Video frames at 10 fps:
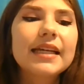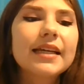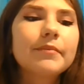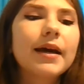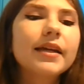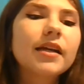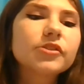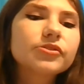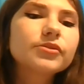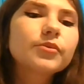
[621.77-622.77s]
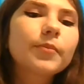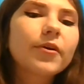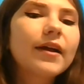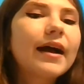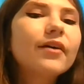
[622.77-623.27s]
and my nostrils were
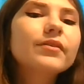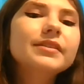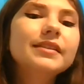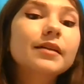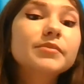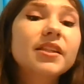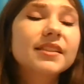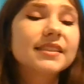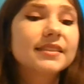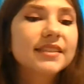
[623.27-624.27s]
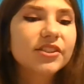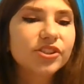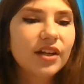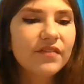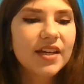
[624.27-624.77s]
burnt out, numb to the
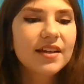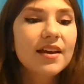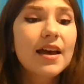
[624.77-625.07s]
sensation of it.